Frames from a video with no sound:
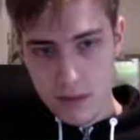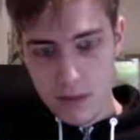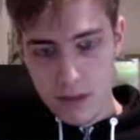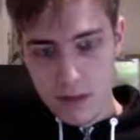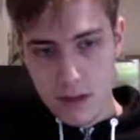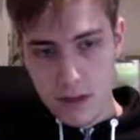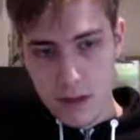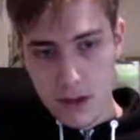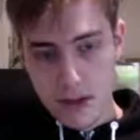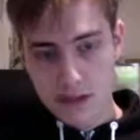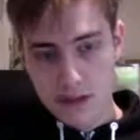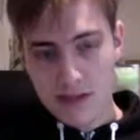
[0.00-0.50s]

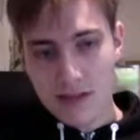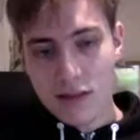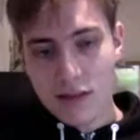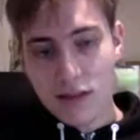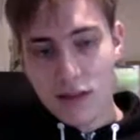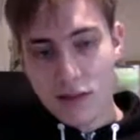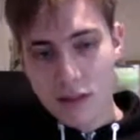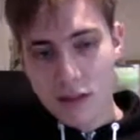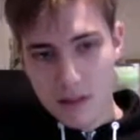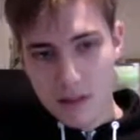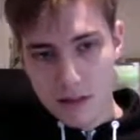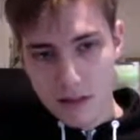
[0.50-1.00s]
it's
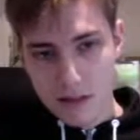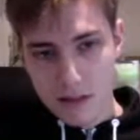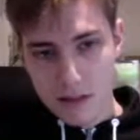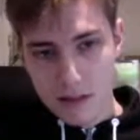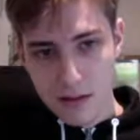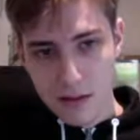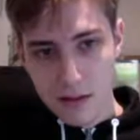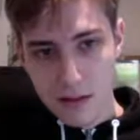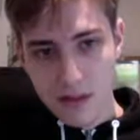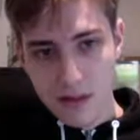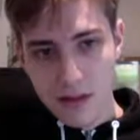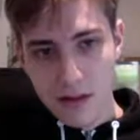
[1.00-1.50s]

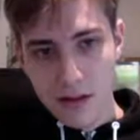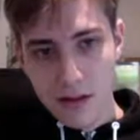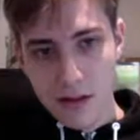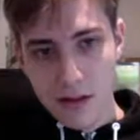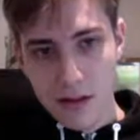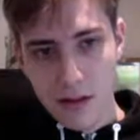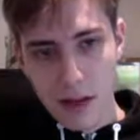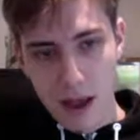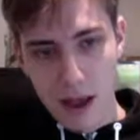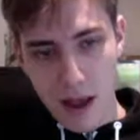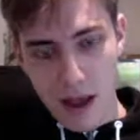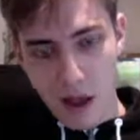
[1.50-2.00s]

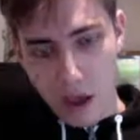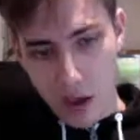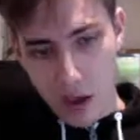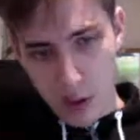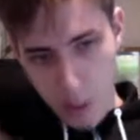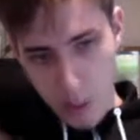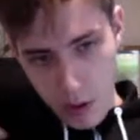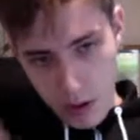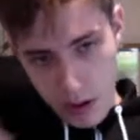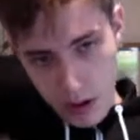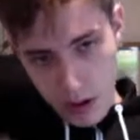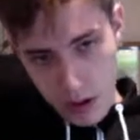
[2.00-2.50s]
like
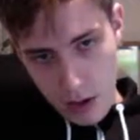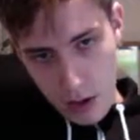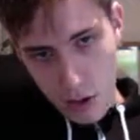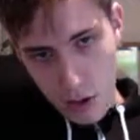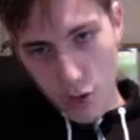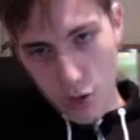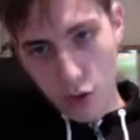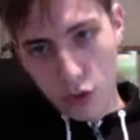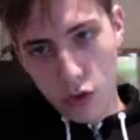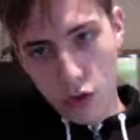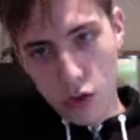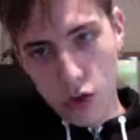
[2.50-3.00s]
completely
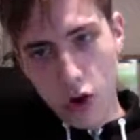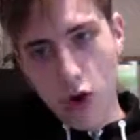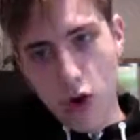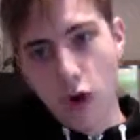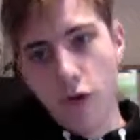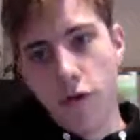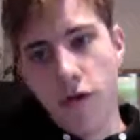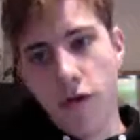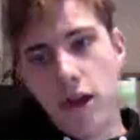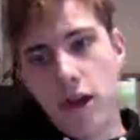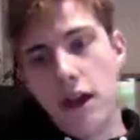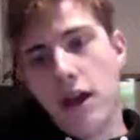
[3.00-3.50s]
cordoned
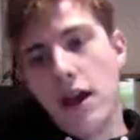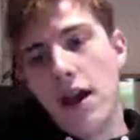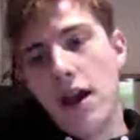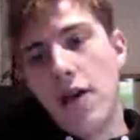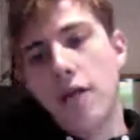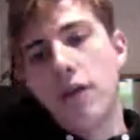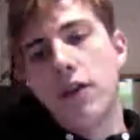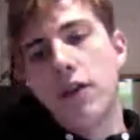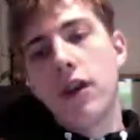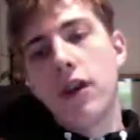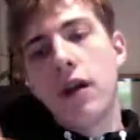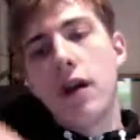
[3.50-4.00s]
off, and then
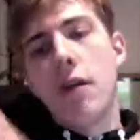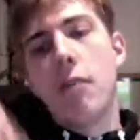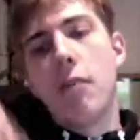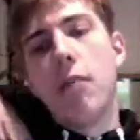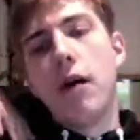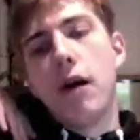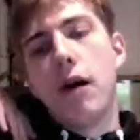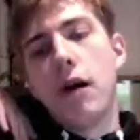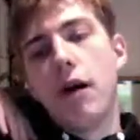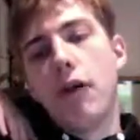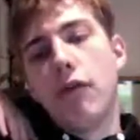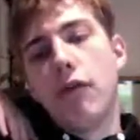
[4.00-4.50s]
everything
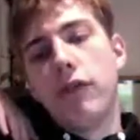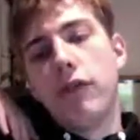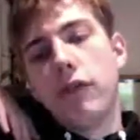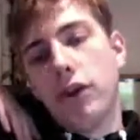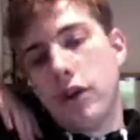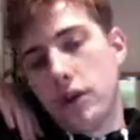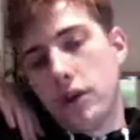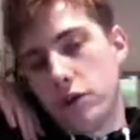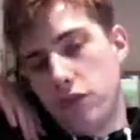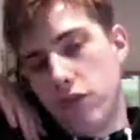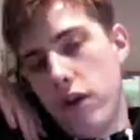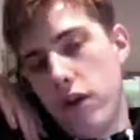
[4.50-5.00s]
above
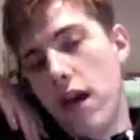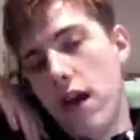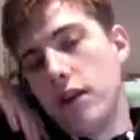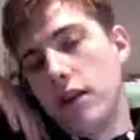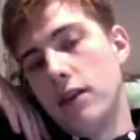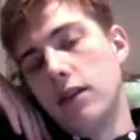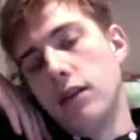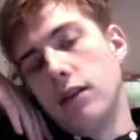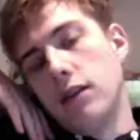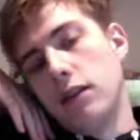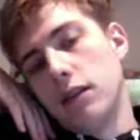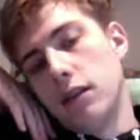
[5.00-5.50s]
is red,
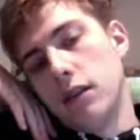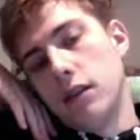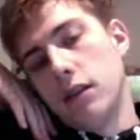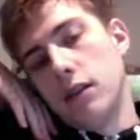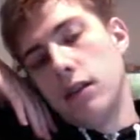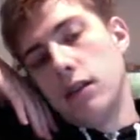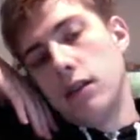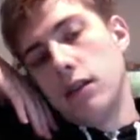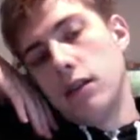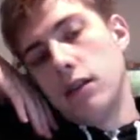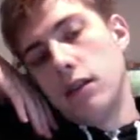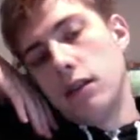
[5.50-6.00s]

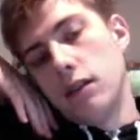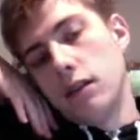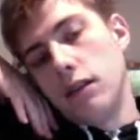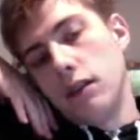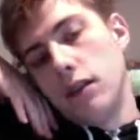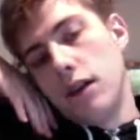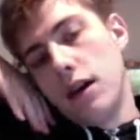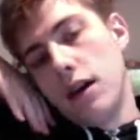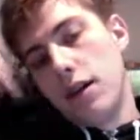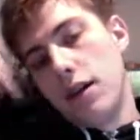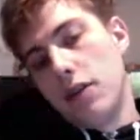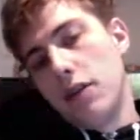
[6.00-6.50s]

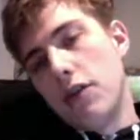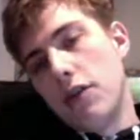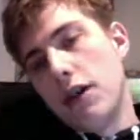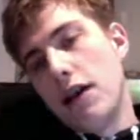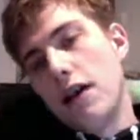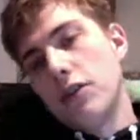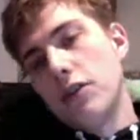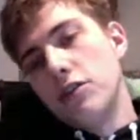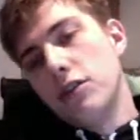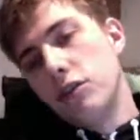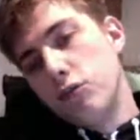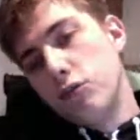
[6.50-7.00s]
and everything
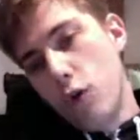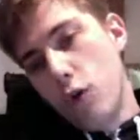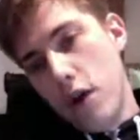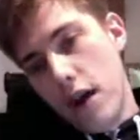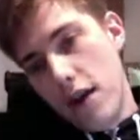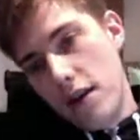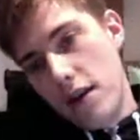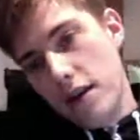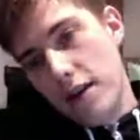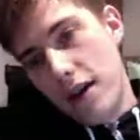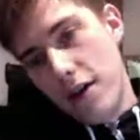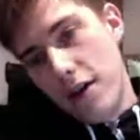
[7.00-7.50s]
else is
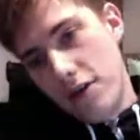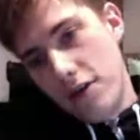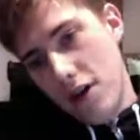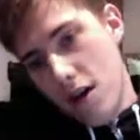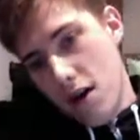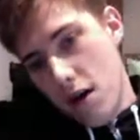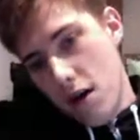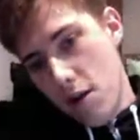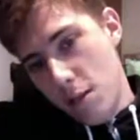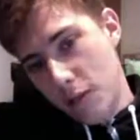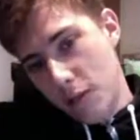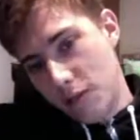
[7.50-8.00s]
white down the
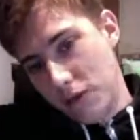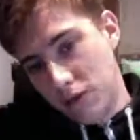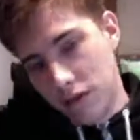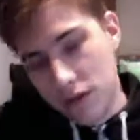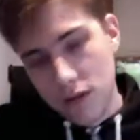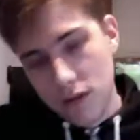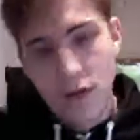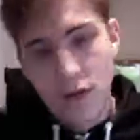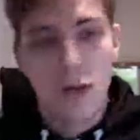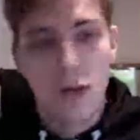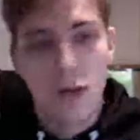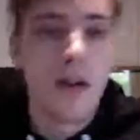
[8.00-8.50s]
arms
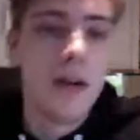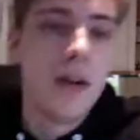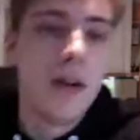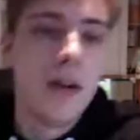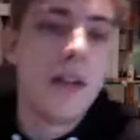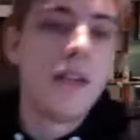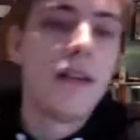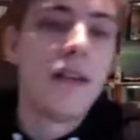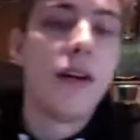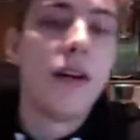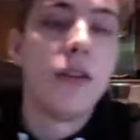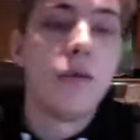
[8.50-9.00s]

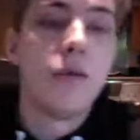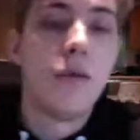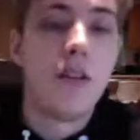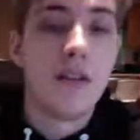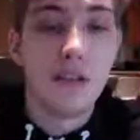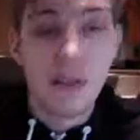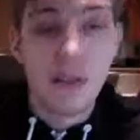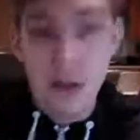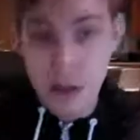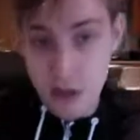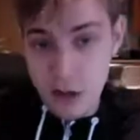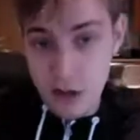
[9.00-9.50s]
and down the
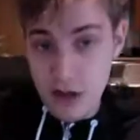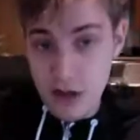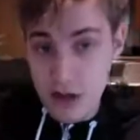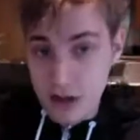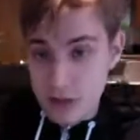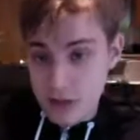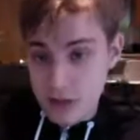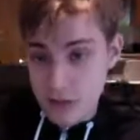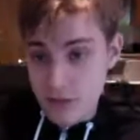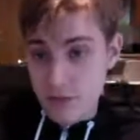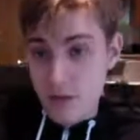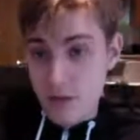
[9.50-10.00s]
rest of the
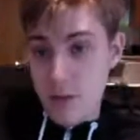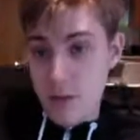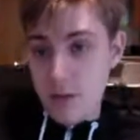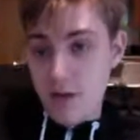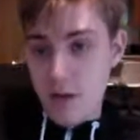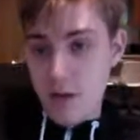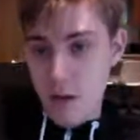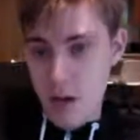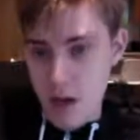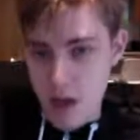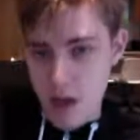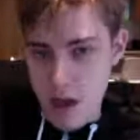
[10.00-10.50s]
chest from
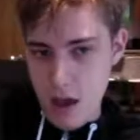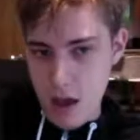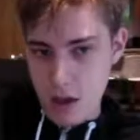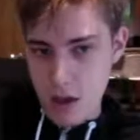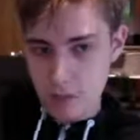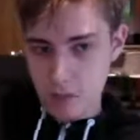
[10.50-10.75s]
about here.